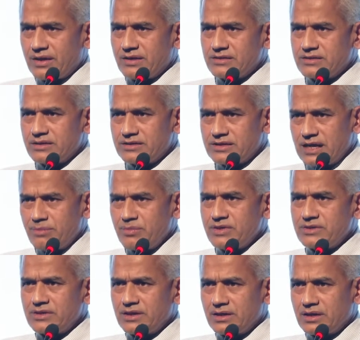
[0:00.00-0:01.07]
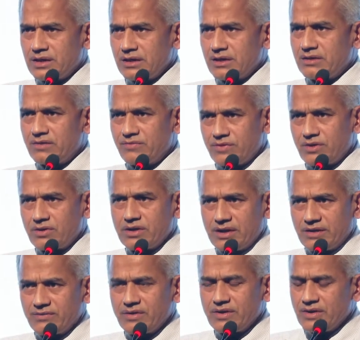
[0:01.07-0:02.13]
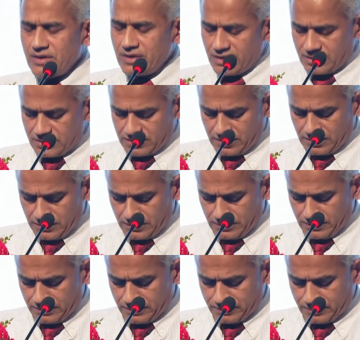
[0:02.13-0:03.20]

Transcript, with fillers: It's a damaging killer of our life. So